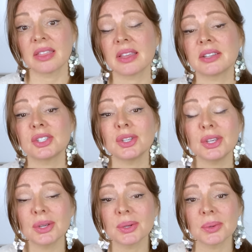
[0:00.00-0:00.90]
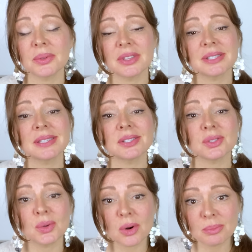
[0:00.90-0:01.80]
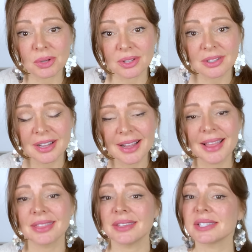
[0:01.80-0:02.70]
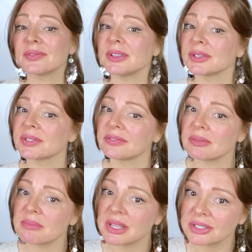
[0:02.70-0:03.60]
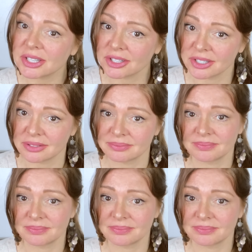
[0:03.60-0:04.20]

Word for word: then to you, this is normal. This feels familiar.